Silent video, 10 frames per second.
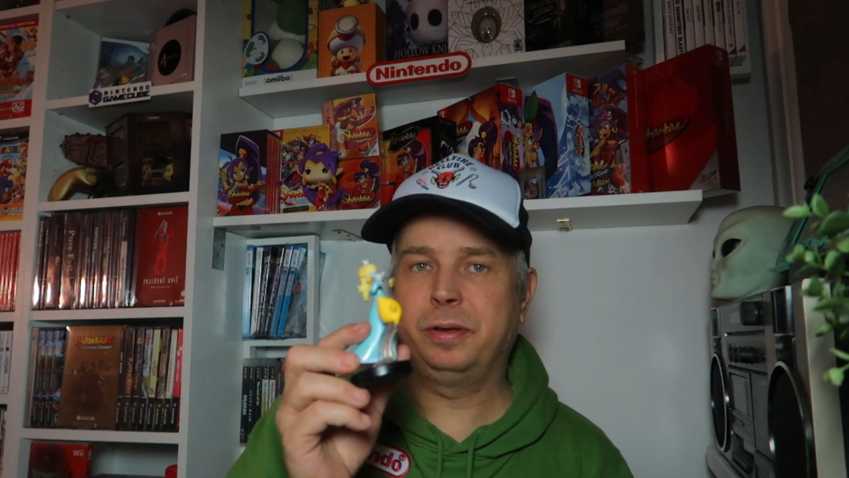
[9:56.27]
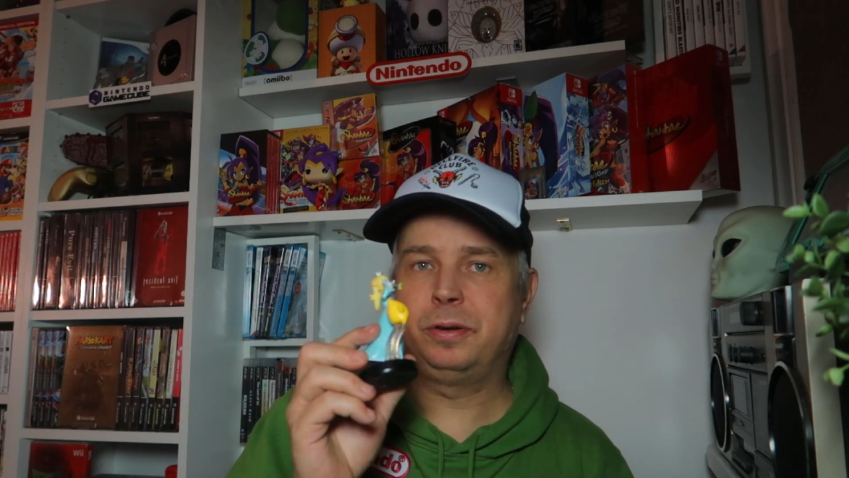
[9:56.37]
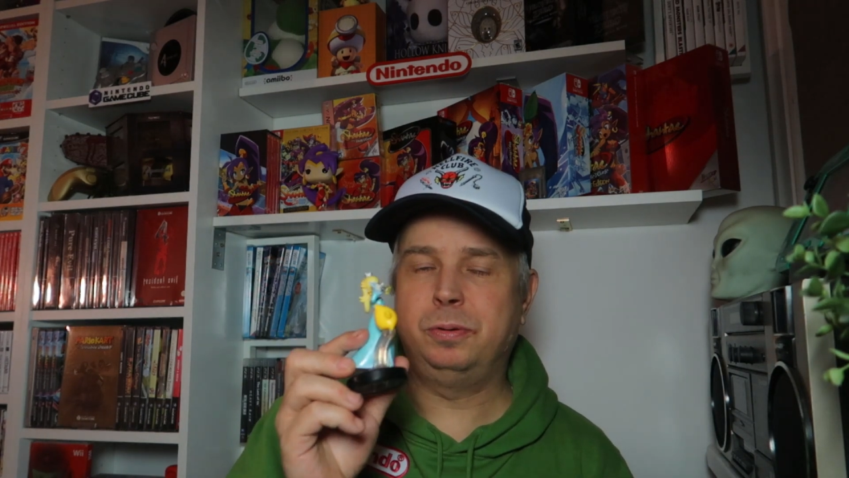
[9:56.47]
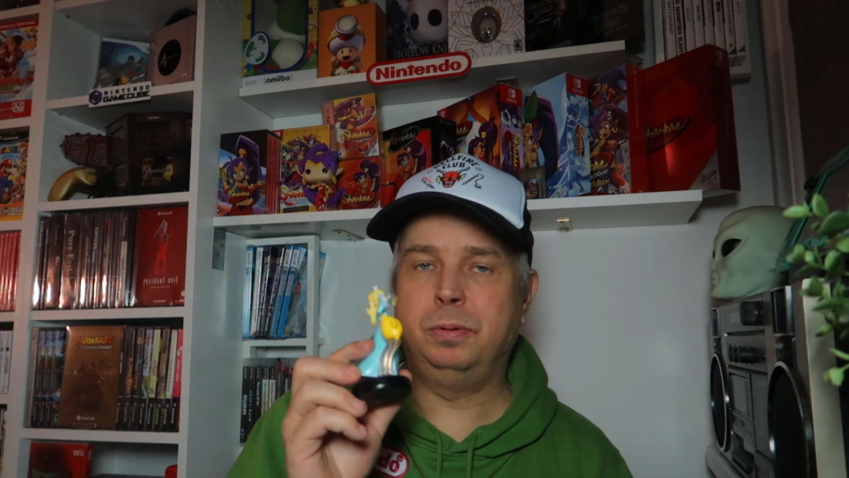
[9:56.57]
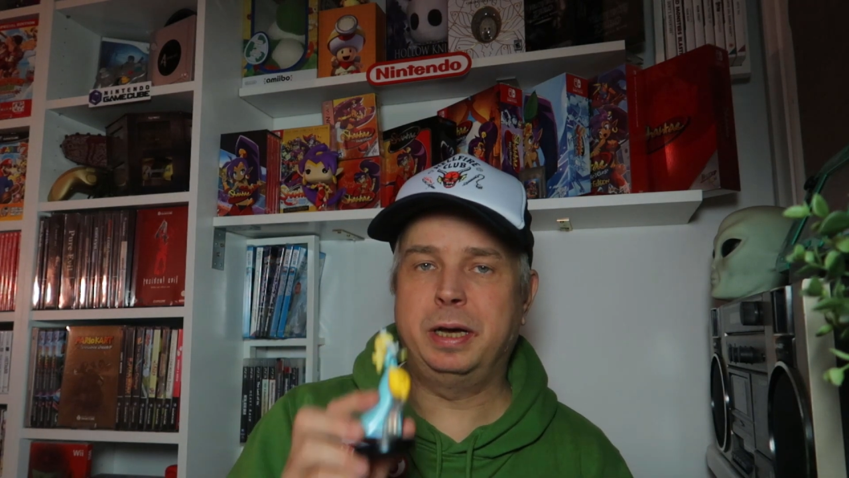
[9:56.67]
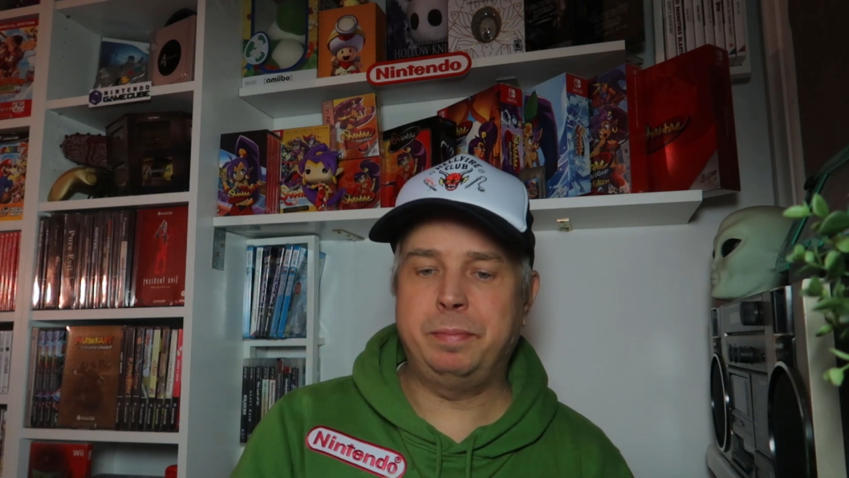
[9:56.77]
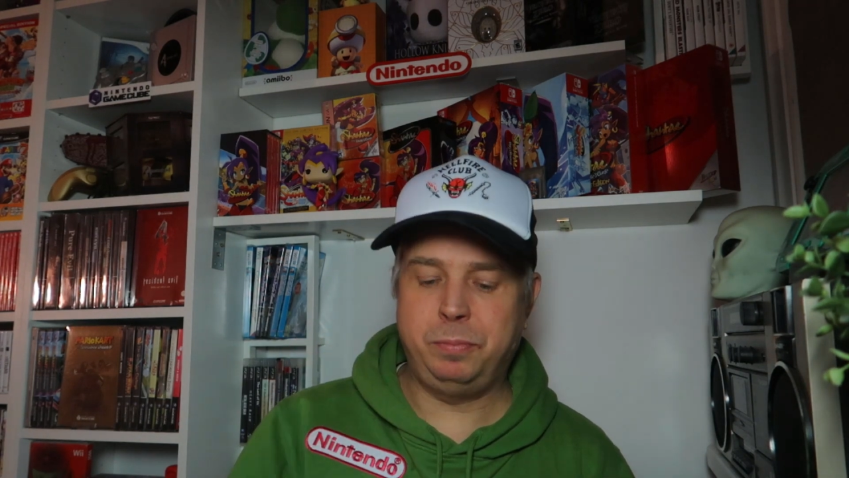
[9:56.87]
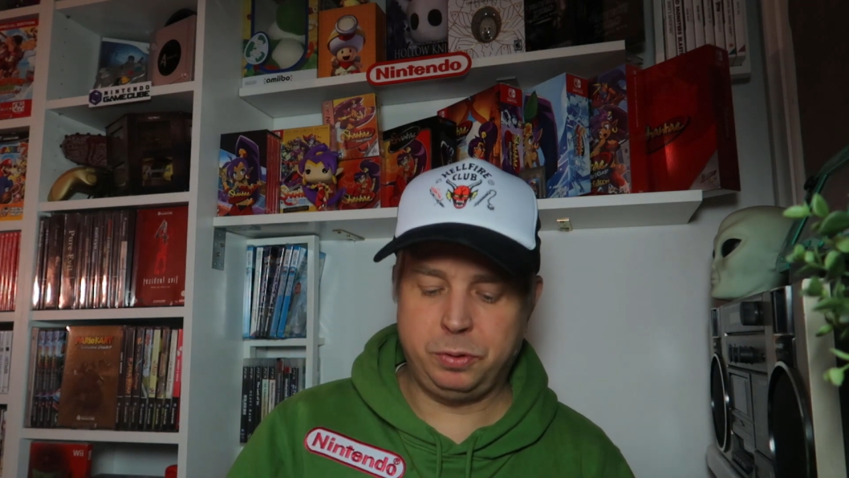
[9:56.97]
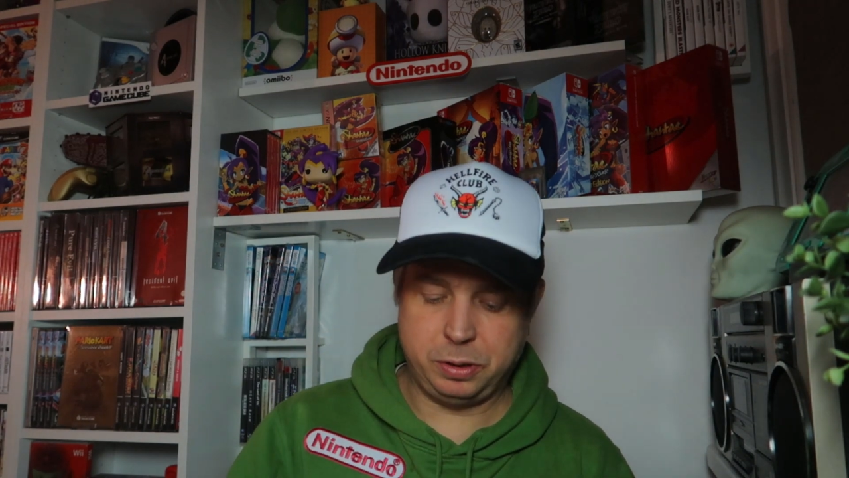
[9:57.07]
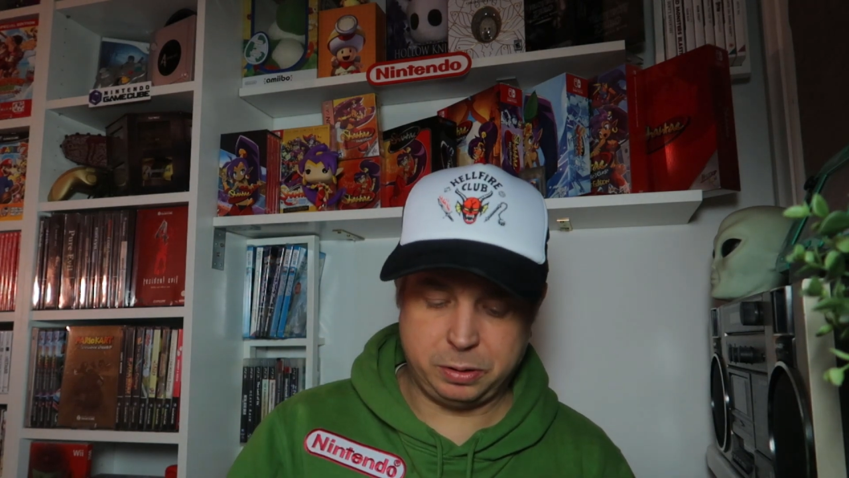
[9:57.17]
the cool
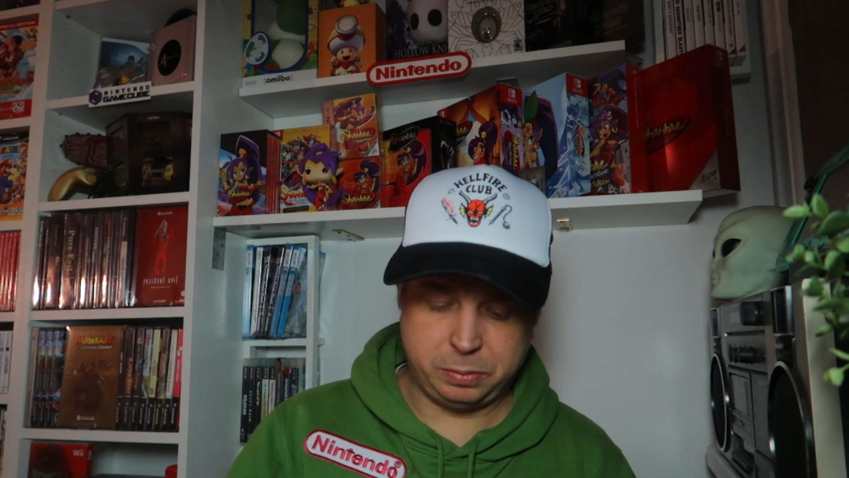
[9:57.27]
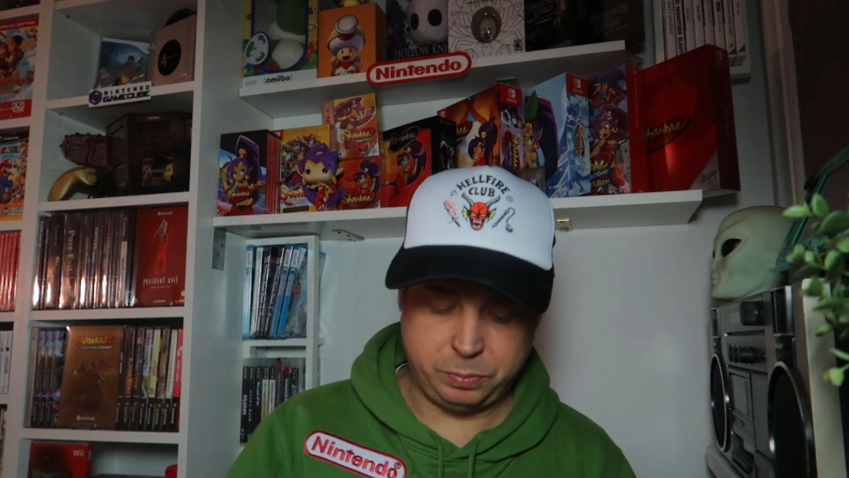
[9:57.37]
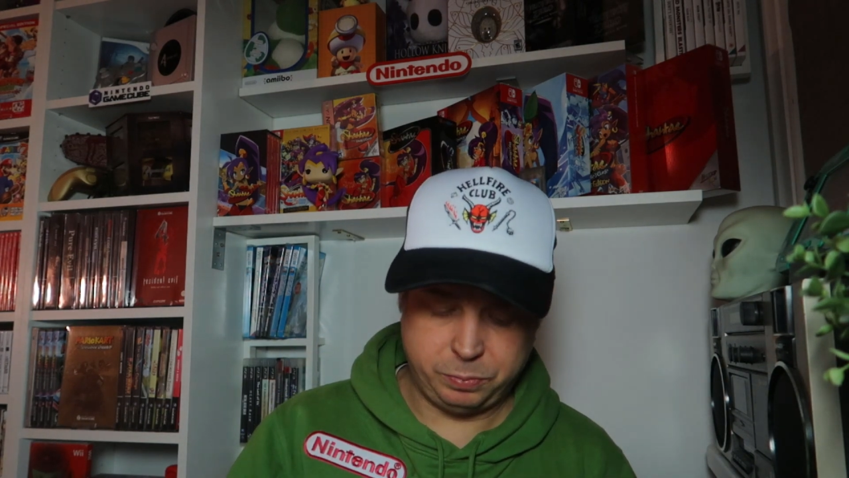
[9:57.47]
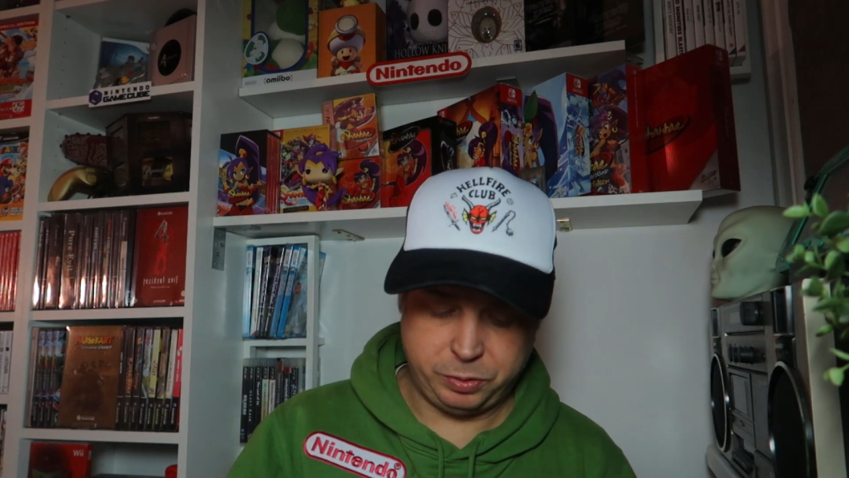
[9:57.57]
hub world,